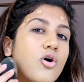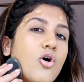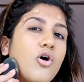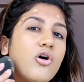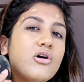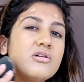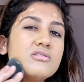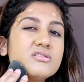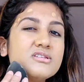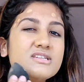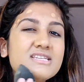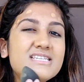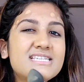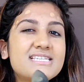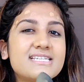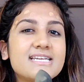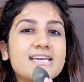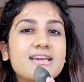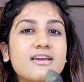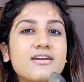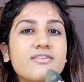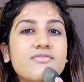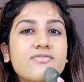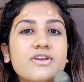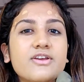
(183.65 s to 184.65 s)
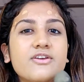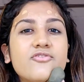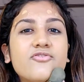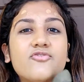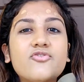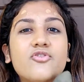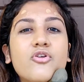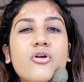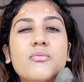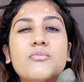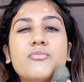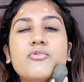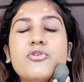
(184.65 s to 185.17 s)
Also stay away
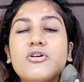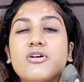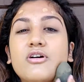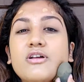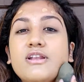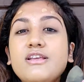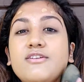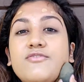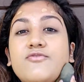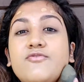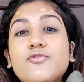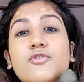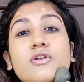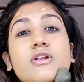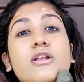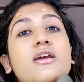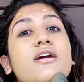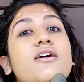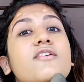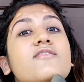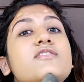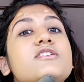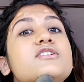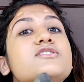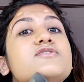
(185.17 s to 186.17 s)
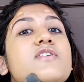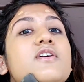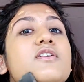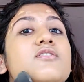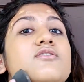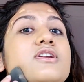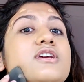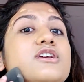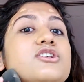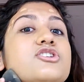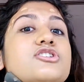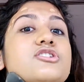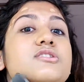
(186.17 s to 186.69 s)
from really full coverage
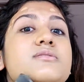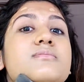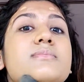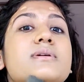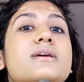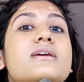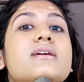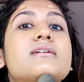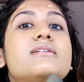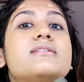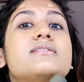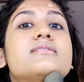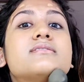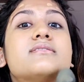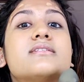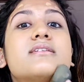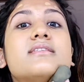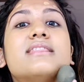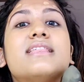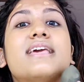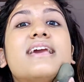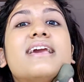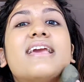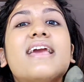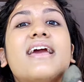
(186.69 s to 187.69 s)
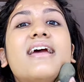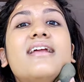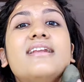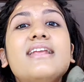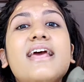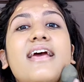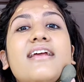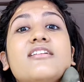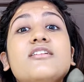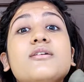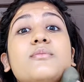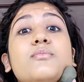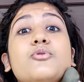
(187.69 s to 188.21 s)
foundation because they can
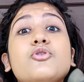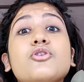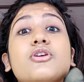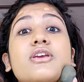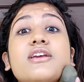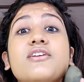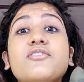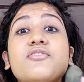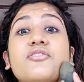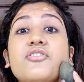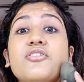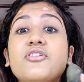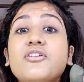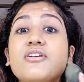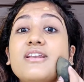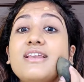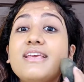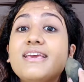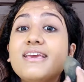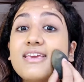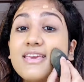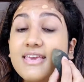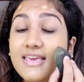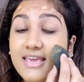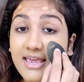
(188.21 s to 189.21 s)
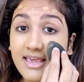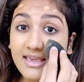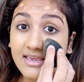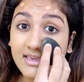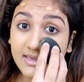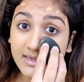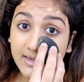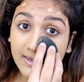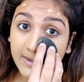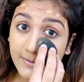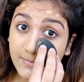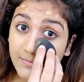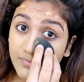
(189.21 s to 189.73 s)
end up looking really
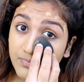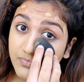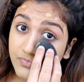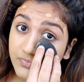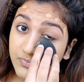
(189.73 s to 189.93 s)
cakey.